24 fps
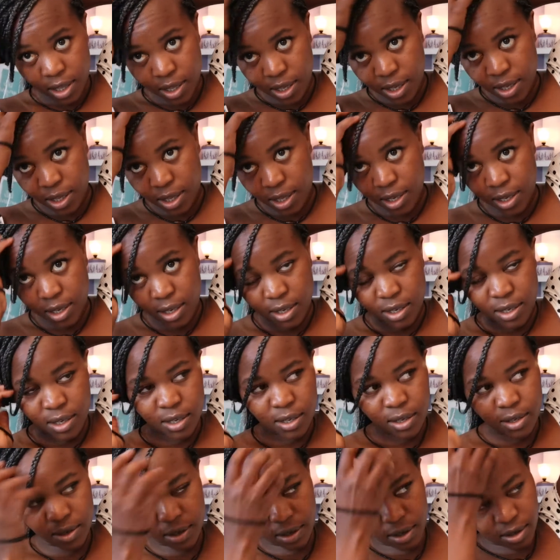like
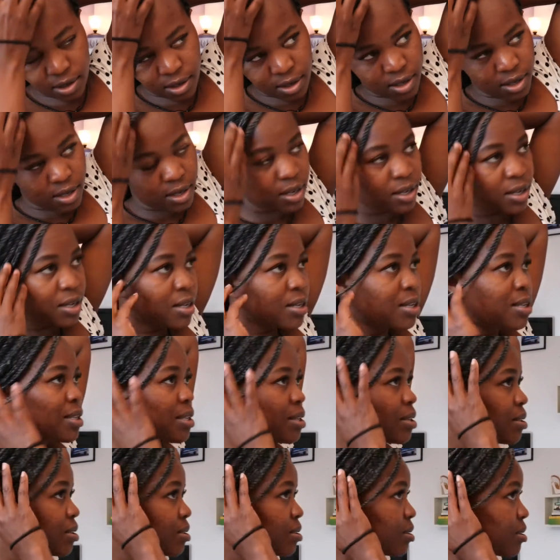this.
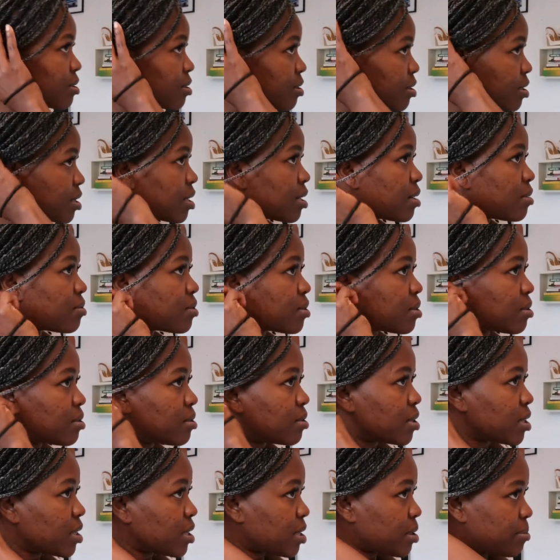Sorry, I have to
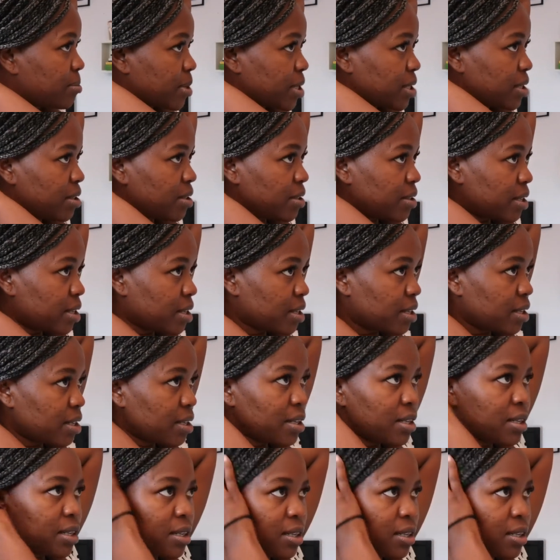look at the mirror there.